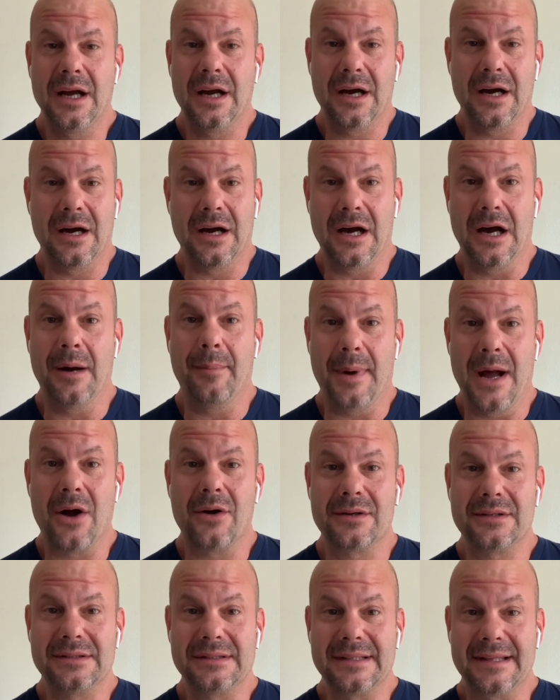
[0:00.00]

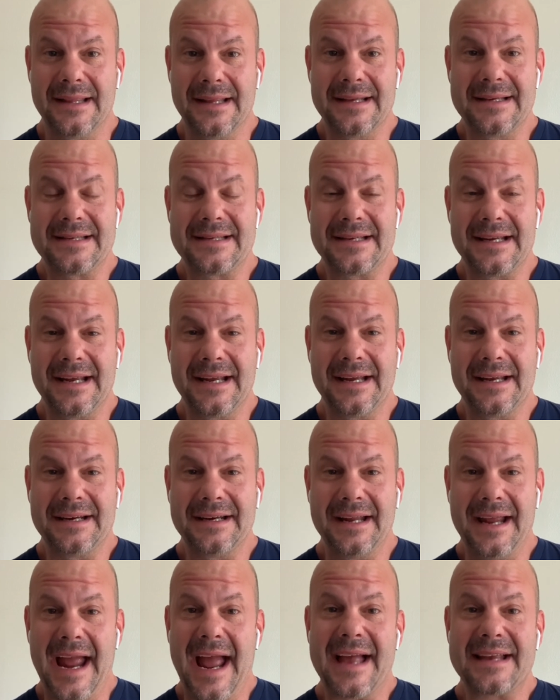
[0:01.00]
about this
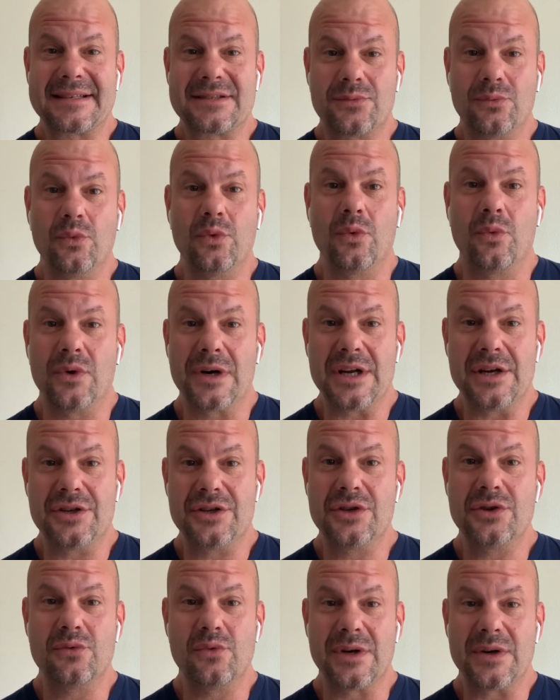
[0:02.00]
and asked, what do you
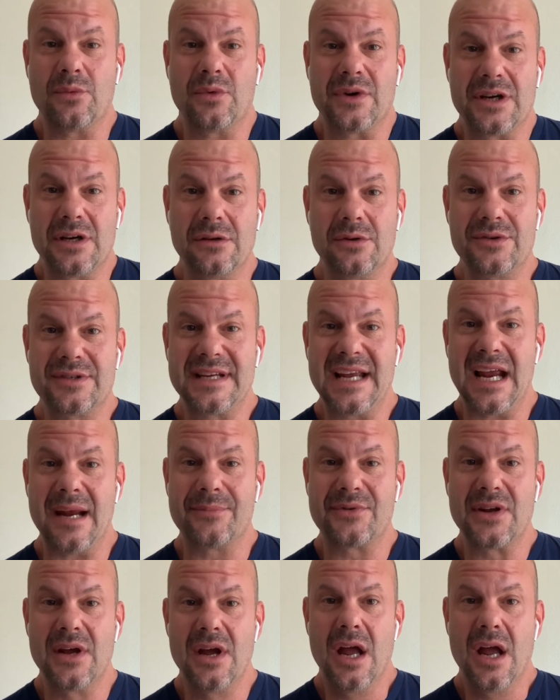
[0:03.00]
do when you lose games?